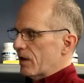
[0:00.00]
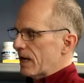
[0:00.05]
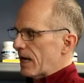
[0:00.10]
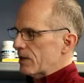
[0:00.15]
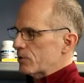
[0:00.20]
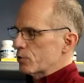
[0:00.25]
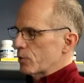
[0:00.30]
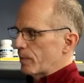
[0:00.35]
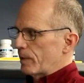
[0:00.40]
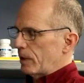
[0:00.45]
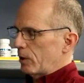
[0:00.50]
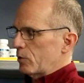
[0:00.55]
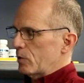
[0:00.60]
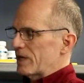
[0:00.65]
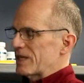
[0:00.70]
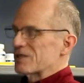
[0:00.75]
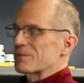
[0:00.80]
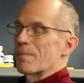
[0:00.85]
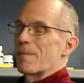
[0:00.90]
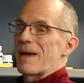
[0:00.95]
contour pillow
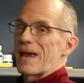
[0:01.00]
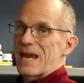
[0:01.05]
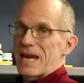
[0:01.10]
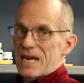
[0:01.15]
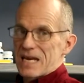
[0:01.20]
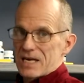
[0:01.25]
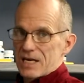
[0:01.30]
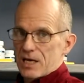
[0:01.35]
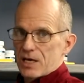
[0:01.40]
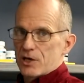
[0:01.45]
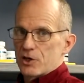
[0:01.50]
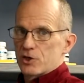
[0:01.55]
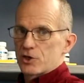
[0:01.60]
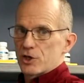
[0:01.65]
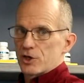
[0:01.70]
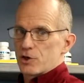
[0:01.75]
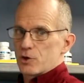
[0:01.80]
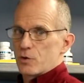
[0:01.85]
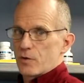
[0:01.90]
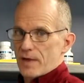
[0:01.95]
is made
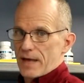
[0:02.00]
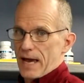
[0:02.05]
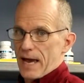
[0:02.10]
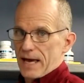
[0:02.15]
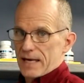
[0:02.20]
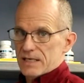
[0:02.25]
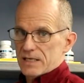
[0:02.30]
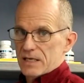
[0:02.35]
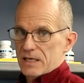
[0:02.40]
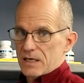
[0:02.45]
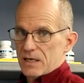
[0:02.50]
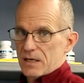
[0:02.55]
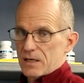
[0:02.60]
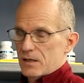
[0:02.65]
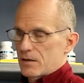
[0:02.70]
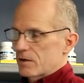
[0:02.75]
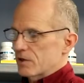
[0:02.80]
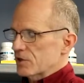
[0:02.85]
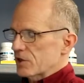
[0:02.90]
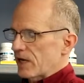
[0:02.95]
to do that
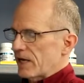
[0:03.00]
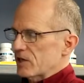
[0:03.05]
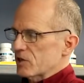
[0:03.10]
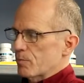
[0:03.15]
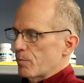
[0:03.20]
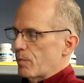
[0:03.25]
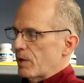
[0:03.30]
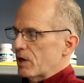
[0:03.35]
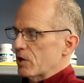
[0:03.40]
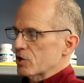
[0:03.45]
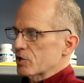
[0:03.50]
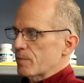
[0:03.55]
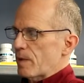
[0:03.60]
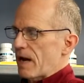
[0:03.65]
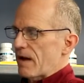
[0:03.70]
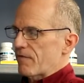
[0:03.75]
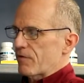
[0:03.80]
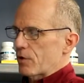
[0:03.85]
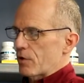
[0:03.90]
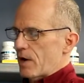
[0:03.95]
because it has a bigger
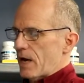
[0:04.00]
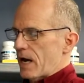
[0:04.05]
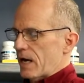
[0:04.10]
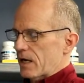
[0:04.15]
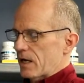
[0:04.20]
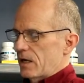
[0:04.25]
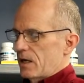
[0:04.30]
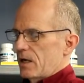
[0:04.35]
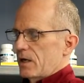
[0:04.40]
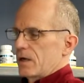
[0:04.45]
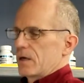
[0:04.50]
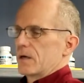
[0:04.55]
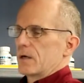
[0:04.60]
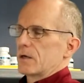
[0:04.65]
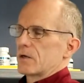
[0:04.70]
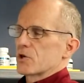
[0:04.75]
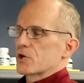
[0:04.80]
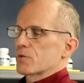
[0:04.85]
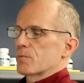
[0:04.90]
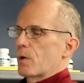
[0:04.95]
spot for your neck,
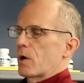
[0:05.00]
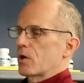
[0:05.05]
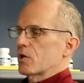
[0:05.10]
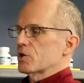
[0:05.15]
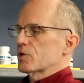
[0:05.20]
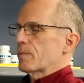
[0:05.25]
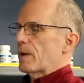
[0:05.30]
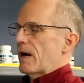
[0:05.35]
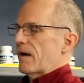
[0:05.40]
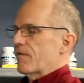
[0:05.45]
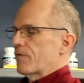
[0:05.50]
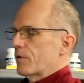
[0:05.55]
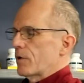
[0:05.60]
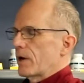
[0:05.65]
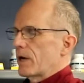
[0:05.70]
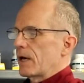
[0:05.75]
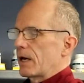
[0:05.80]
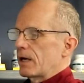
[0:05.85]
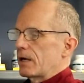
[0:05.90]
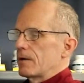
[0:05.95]
smaller spot for your
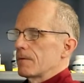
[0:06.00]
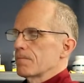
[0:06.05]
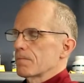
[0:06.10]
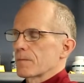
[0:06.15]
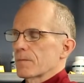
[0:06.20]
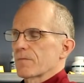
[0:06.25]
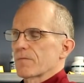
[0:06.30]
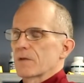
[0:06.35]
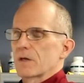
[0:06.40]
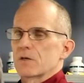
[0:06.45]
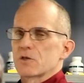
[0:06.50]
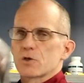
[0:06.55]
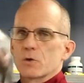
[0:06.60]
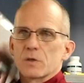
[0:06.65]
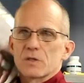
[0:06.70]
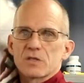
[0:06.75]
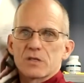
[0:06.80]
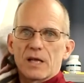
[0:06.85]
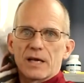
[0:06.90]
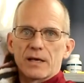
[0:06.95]
head, so
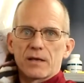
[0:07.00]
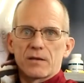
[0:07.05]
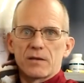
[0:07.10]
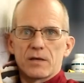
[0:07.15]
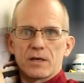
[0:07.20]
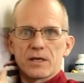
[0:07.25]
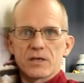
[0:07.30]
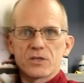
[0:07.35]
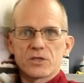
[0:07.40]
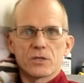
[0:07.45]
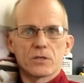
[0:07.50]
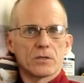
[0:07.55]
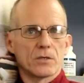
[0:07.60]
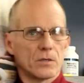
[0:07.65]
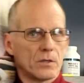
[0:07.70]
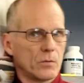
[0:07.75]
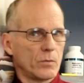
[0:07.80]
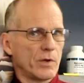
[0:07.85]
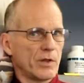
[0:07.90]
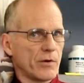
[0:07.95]
it's like this,
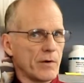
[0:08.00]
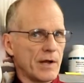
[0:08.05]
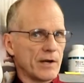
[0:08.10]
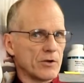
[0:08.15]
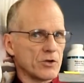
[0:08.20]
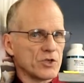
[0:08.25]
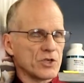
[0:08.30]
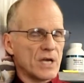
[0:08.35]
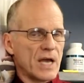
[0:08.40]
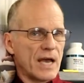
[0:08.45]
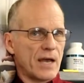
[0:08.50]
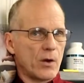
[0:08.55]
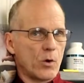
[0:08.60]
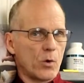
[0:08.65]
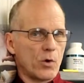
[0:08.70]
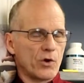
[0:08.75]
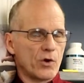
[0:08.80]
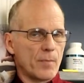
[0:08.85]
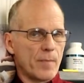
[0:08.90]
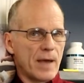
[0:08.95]
whether you're on your side
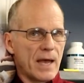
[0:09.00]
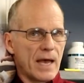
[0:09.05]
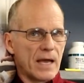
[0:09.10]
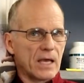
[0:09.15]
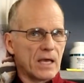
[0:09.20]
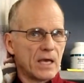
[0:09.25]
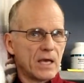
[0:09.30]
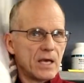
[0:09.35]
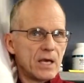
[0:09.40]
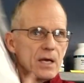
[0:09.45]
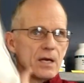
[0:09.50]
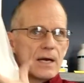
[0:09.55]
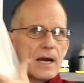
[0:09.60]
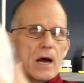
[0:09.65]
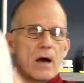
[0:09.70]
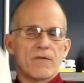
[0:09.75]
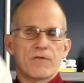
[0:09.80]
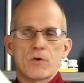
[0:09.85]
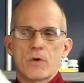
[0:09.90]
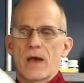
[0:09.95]
or your back.
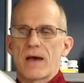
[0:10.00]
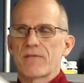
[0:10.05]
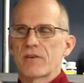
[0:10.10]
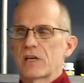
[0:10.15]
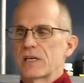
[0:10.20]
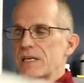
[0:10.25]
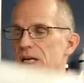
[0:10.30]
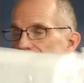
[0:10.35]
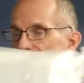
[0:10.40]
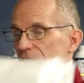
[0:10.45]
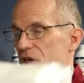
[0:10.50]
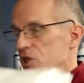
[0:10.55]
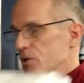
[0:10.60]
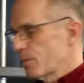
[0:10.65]
Now, if you haven't done this